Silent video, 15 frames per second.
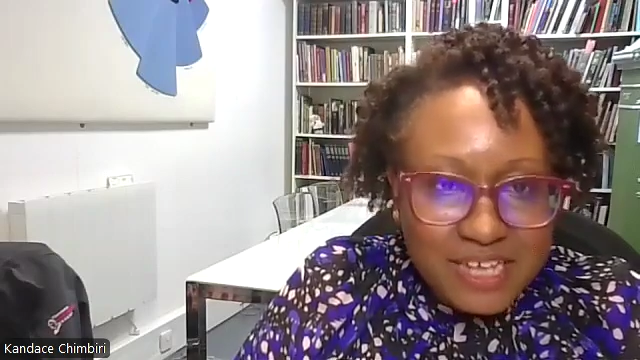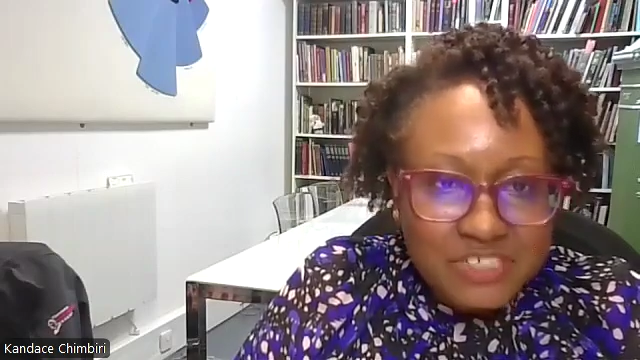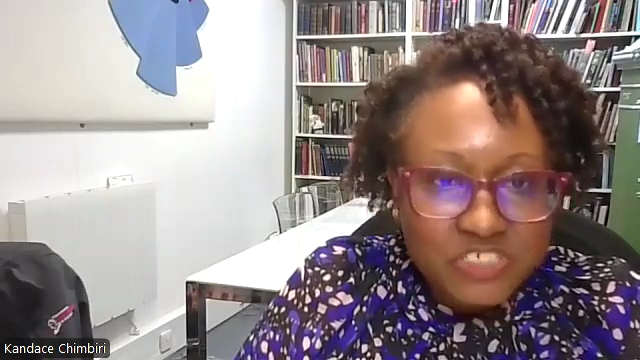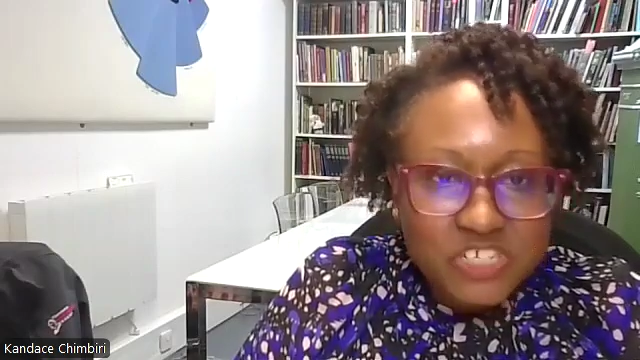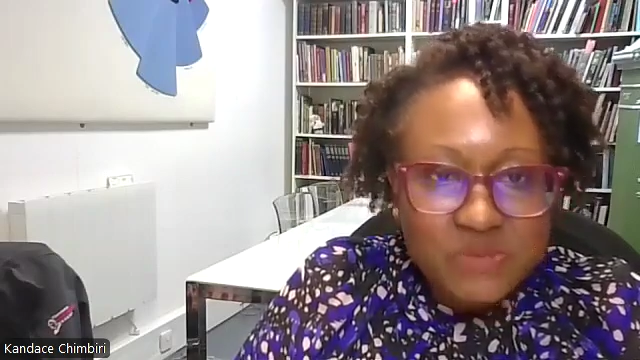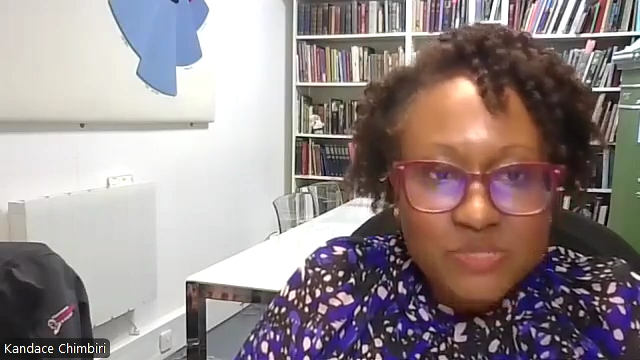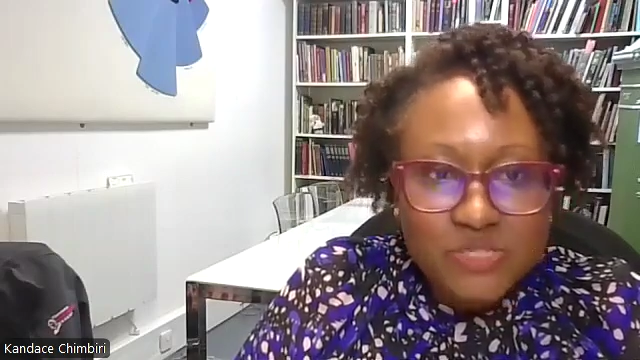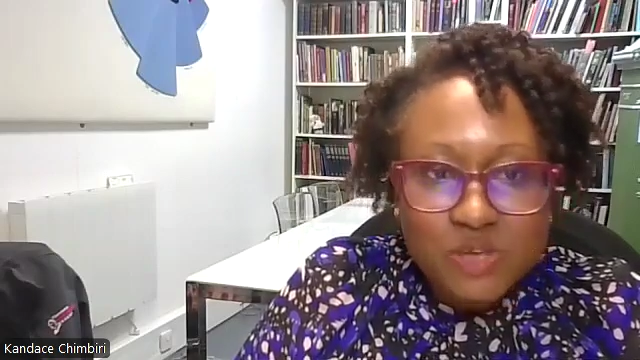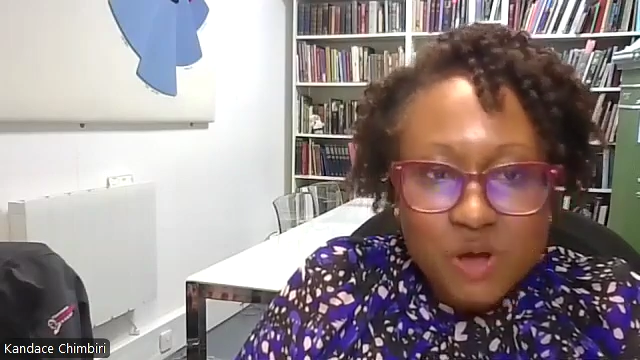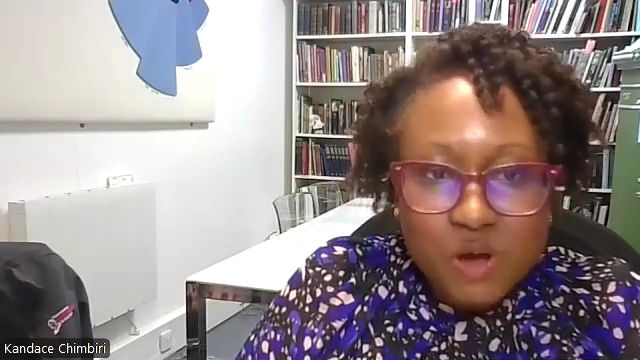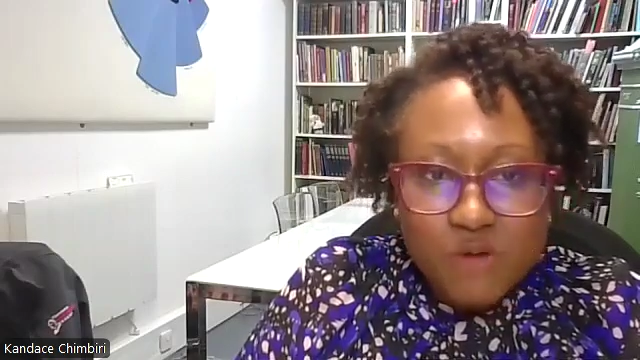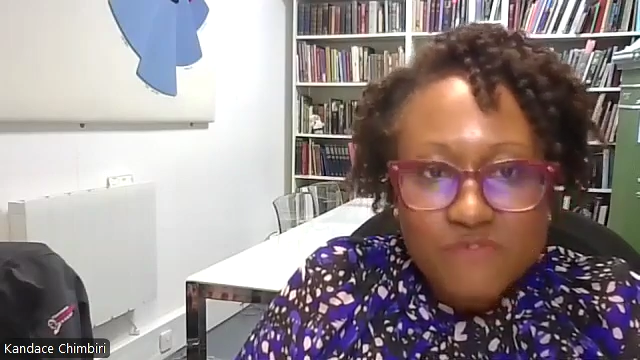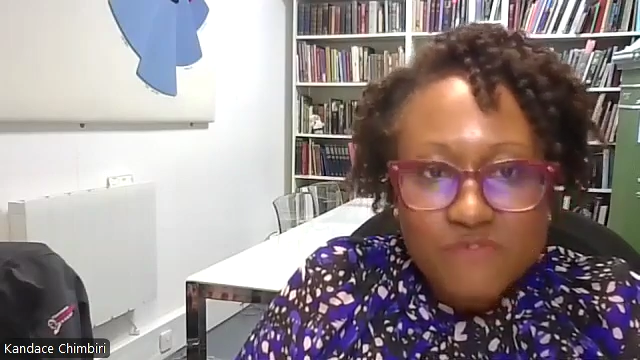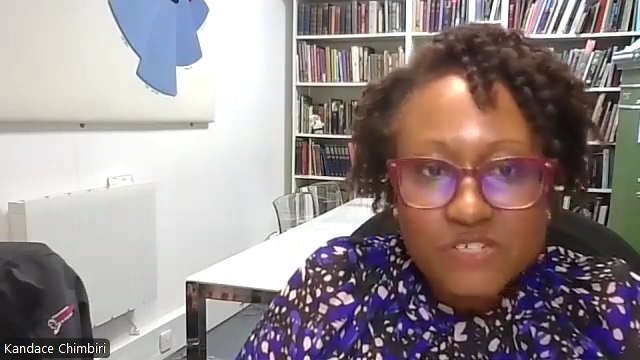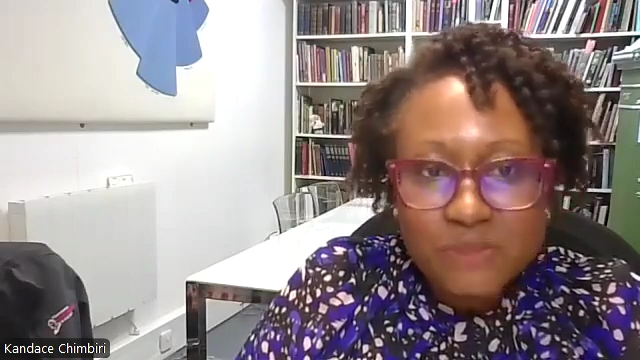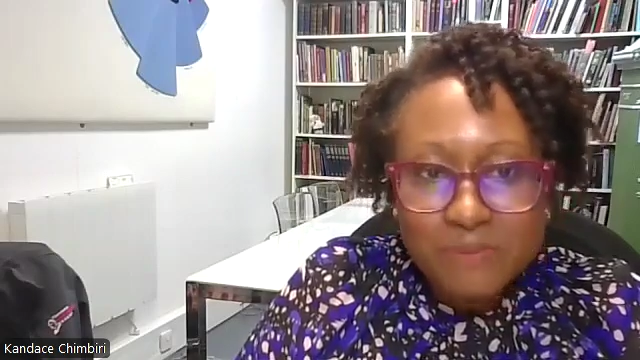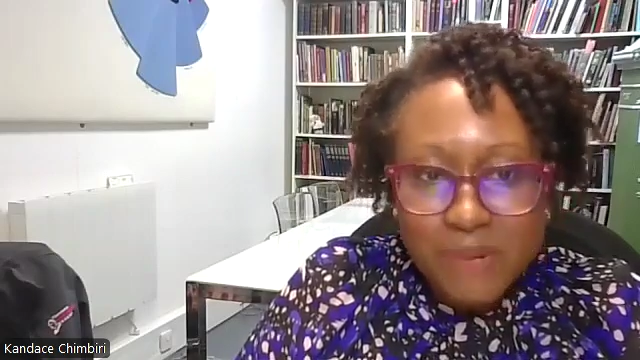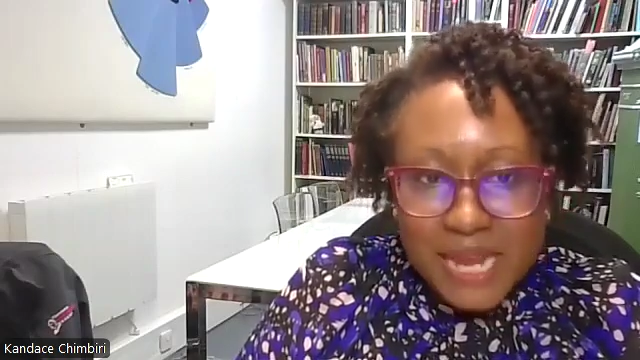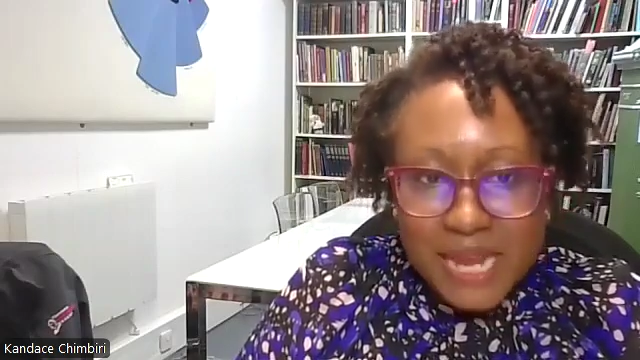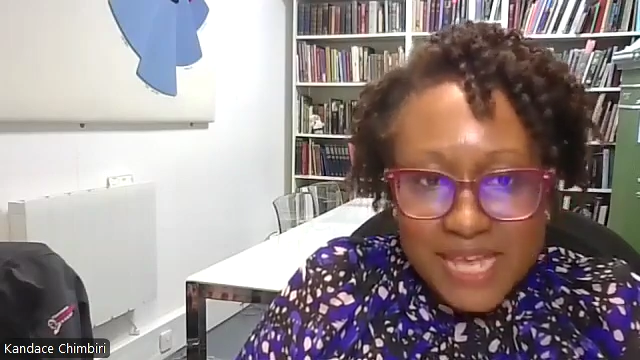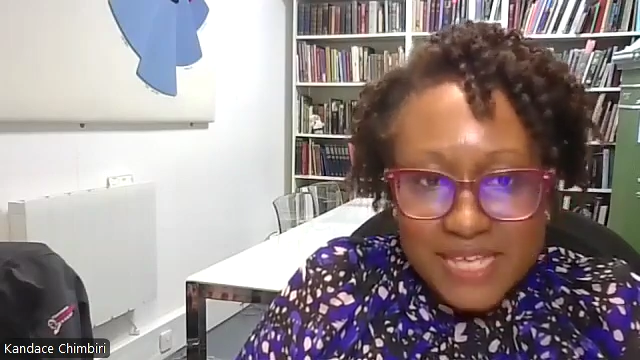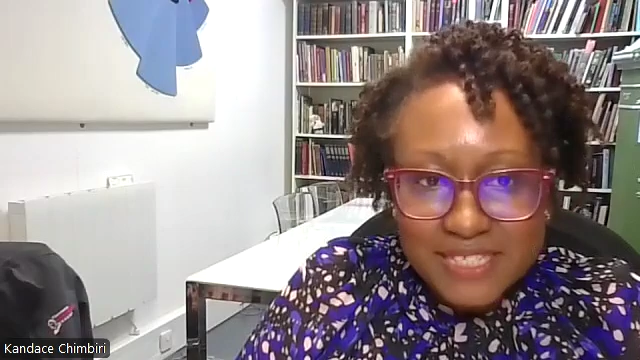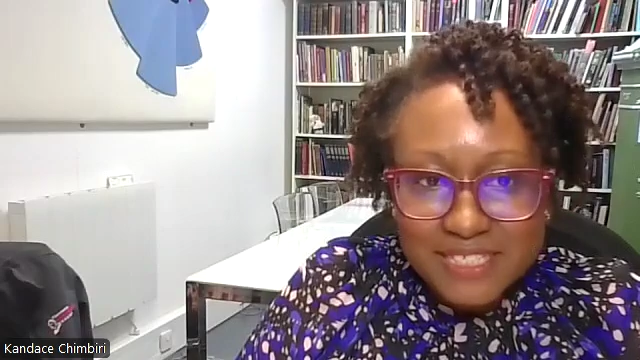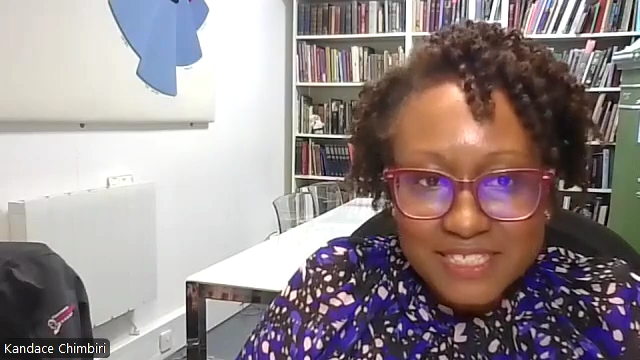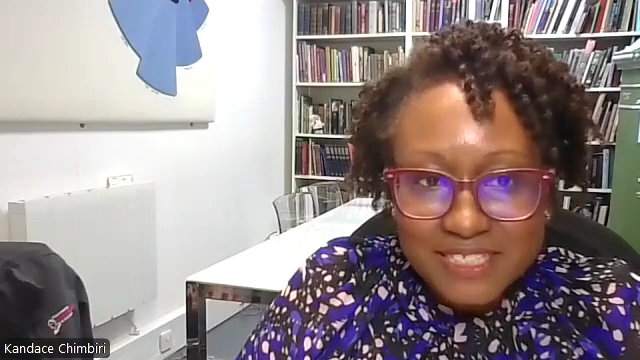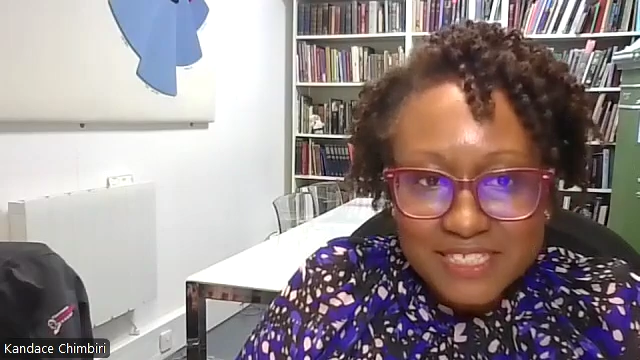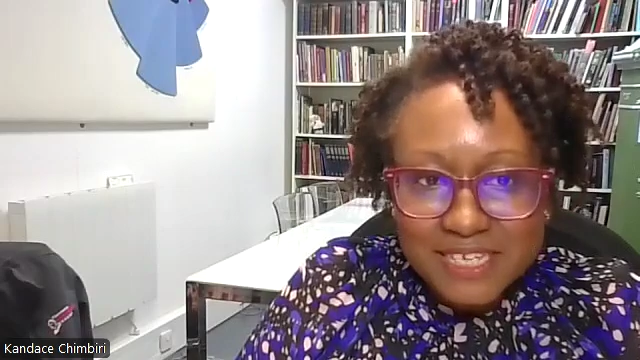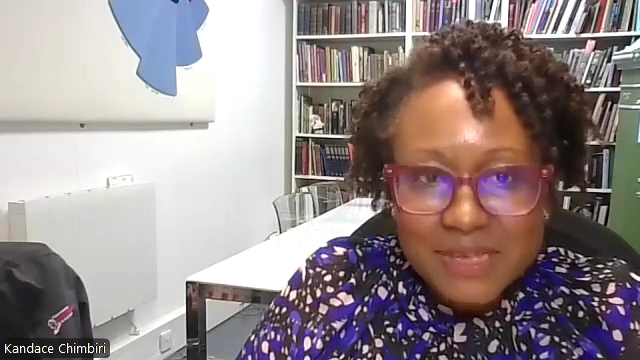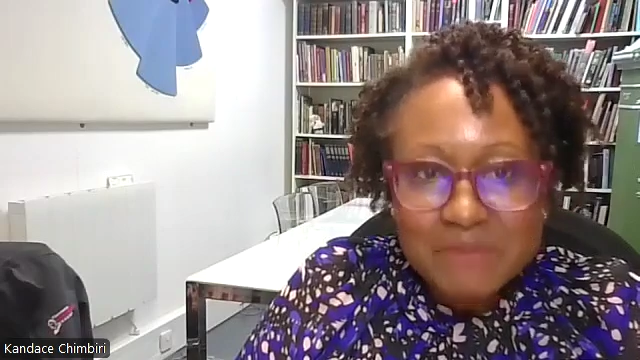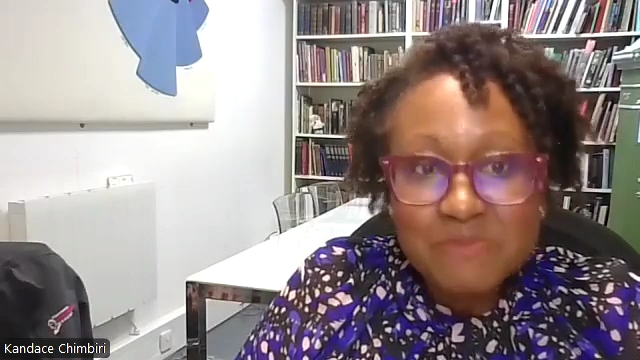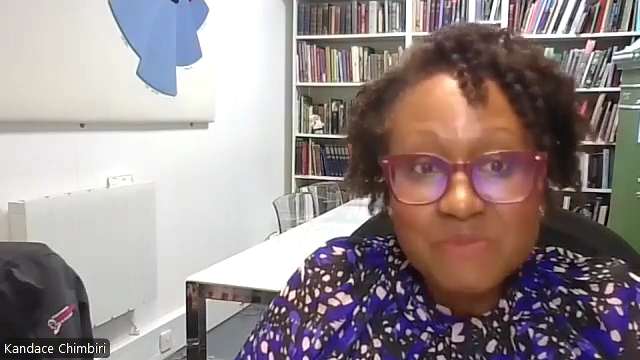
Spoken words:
she was offered a place